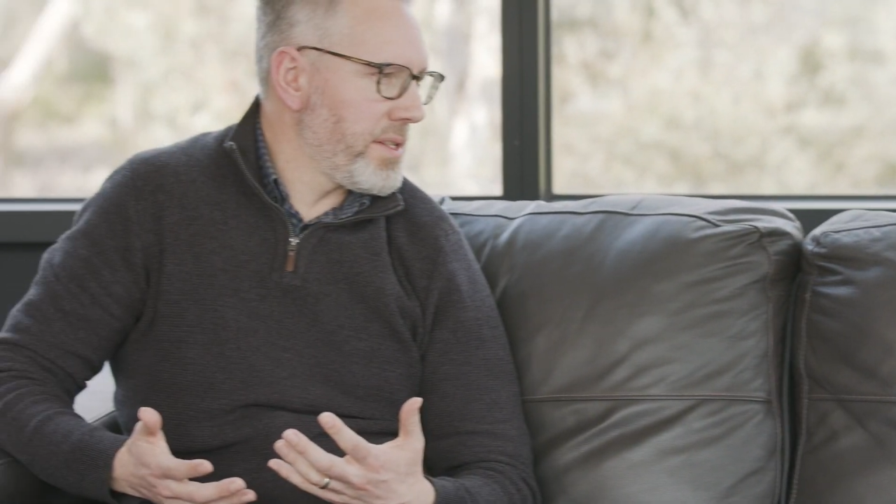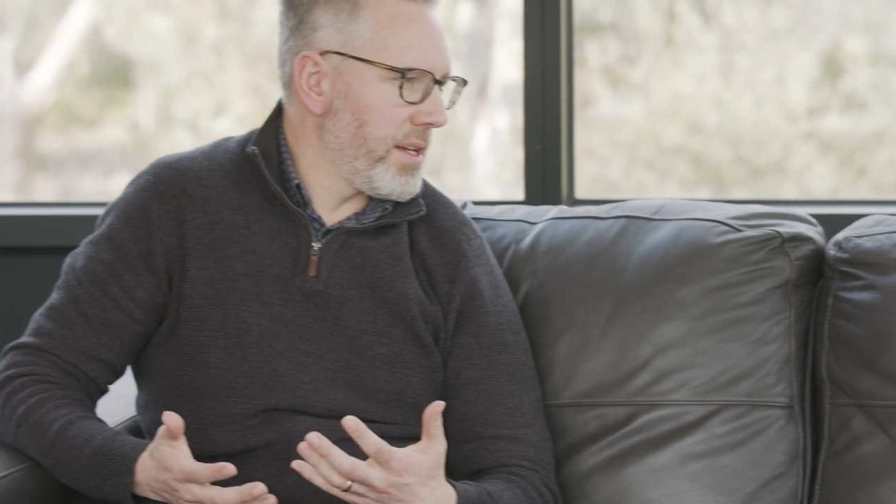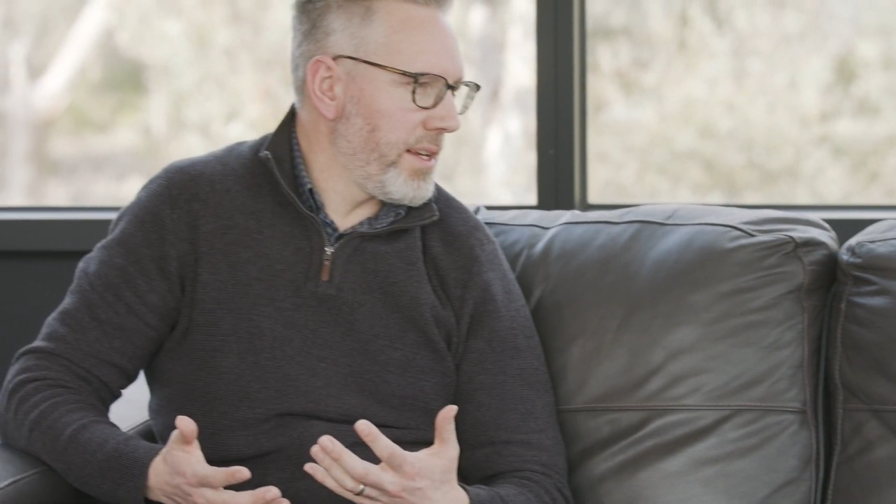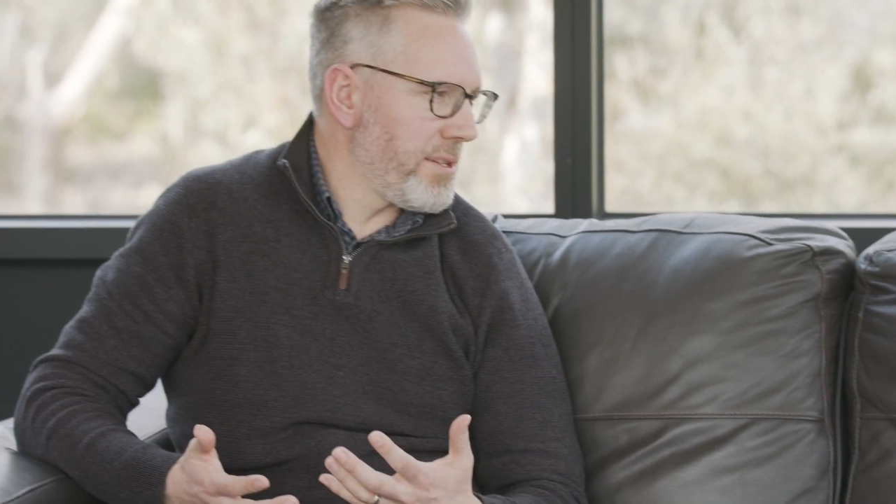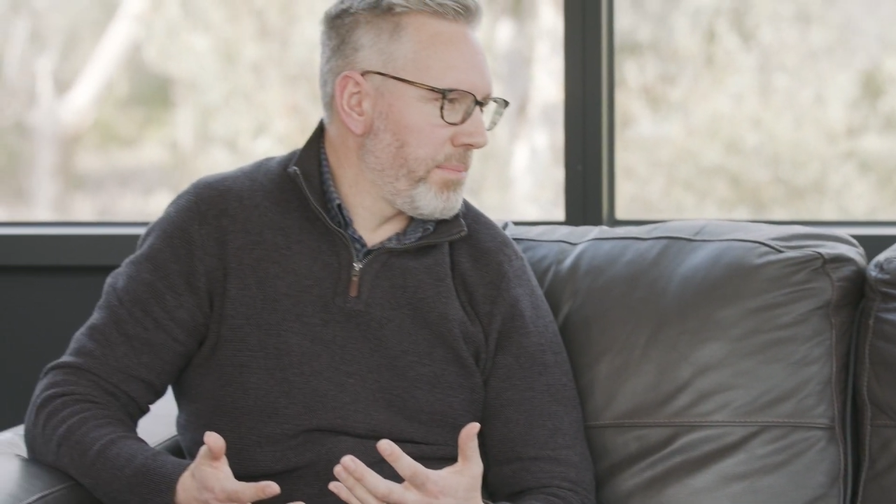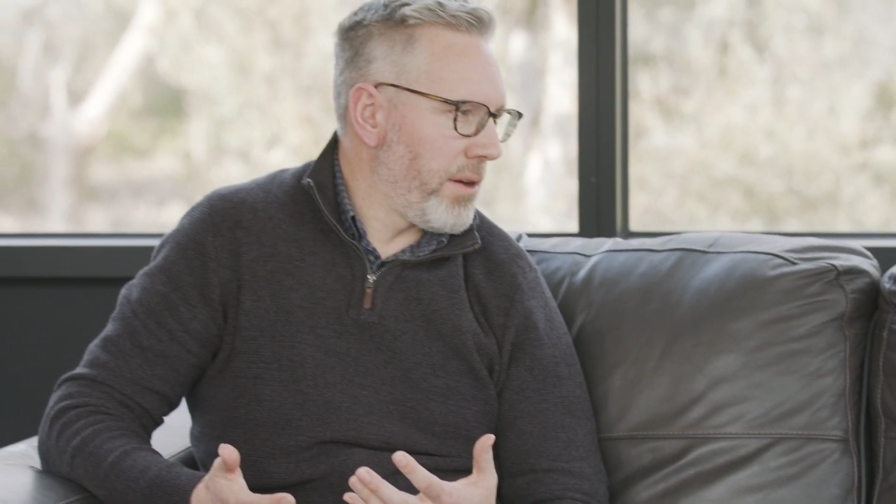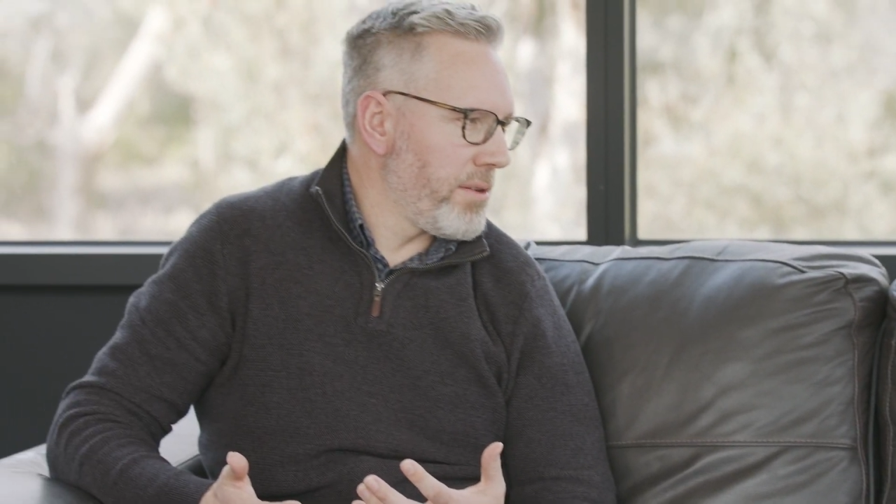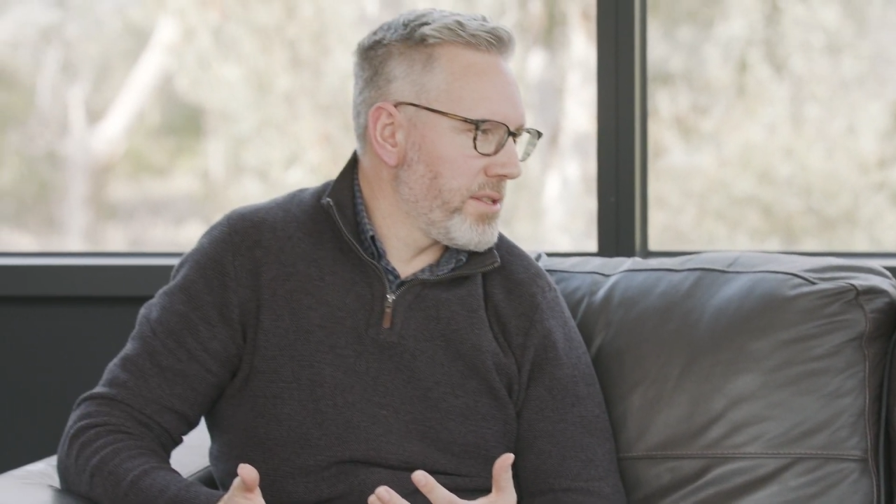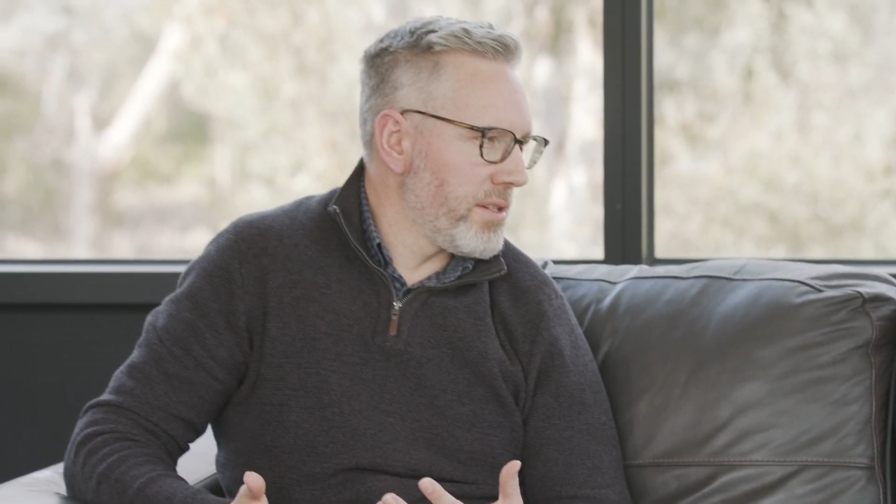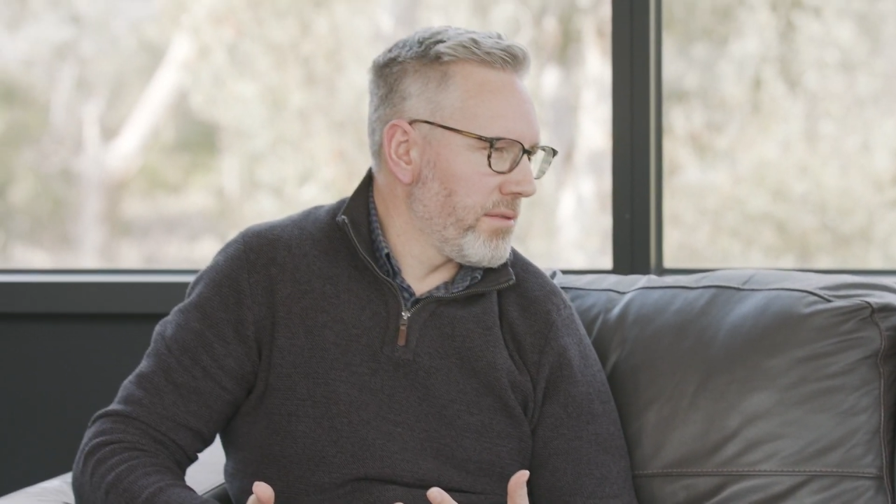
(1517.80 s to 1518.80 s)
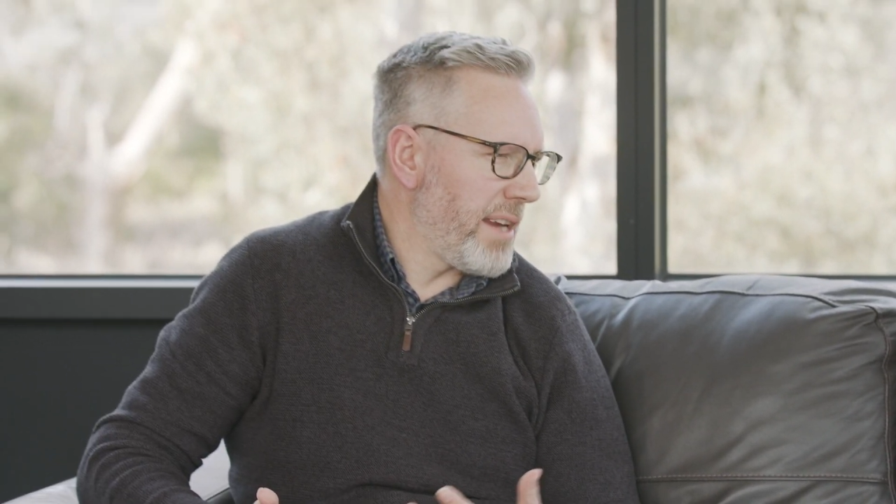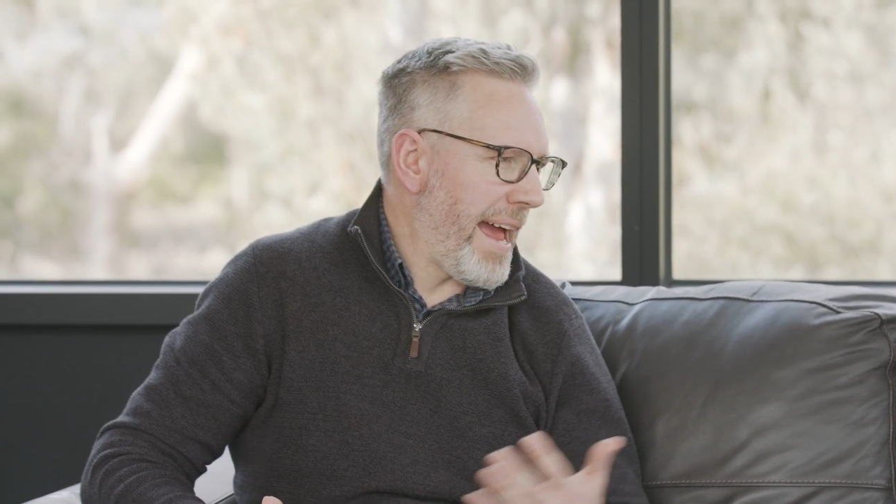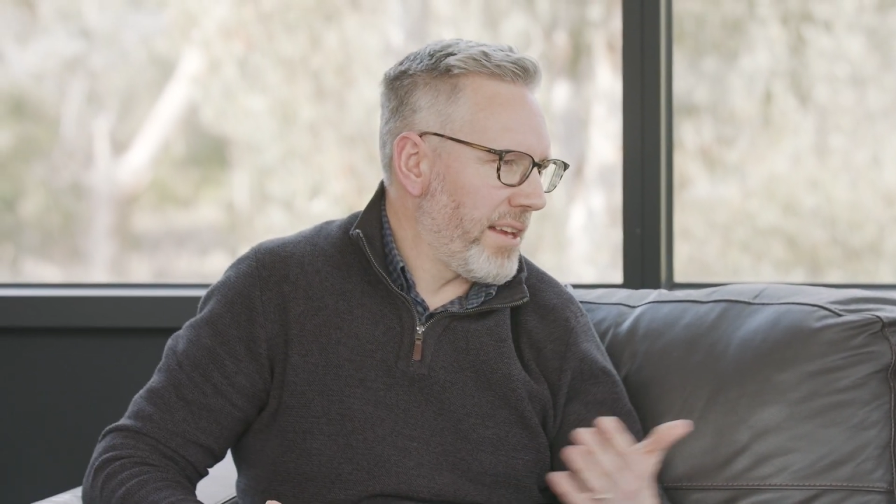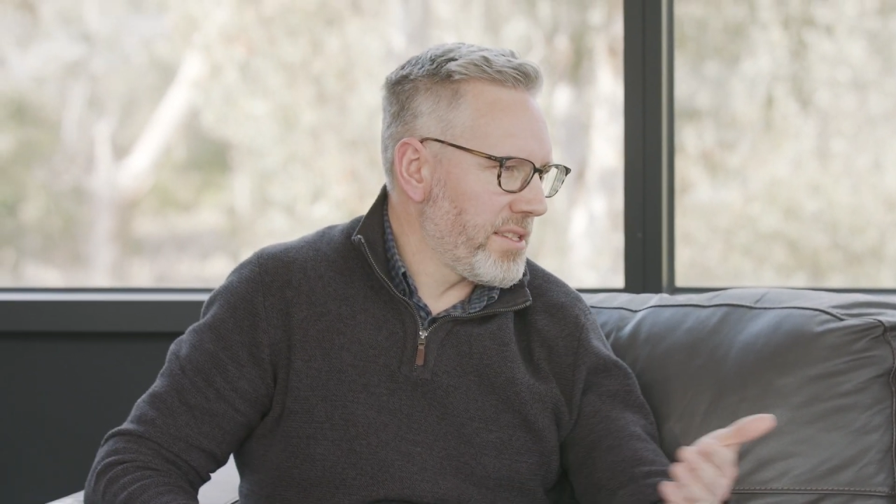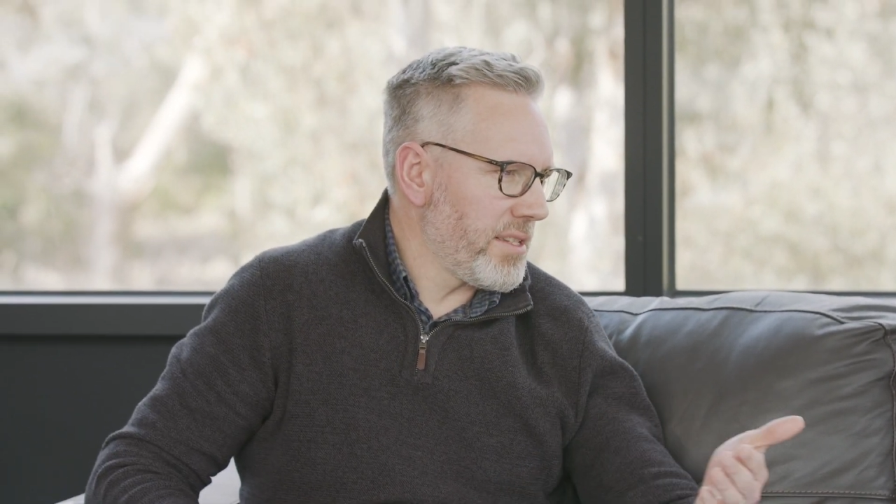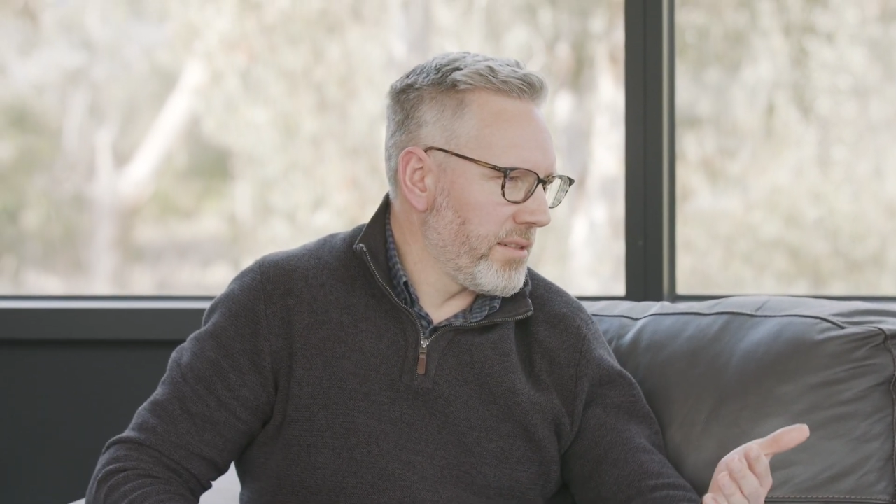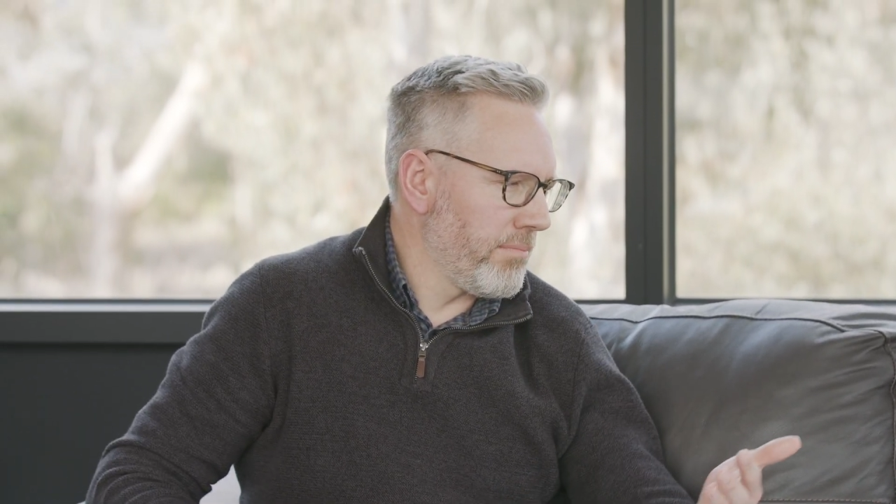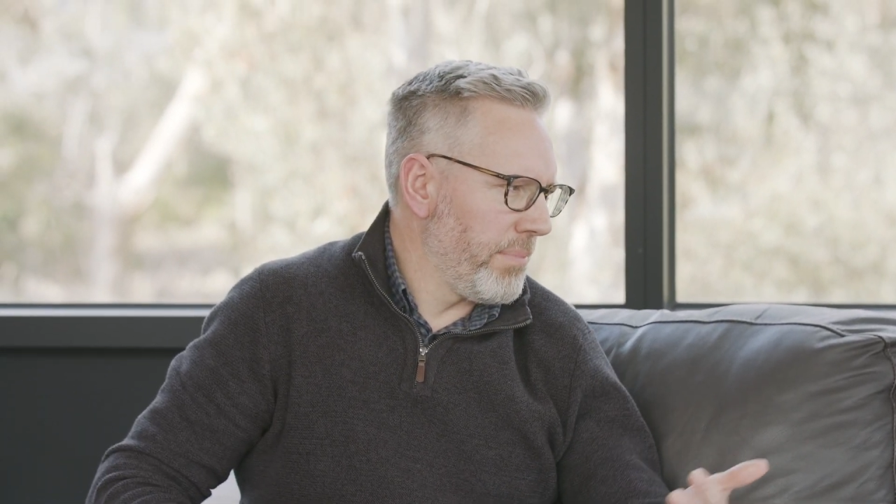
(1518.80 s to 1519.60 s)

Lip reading: it, as opposed to it has to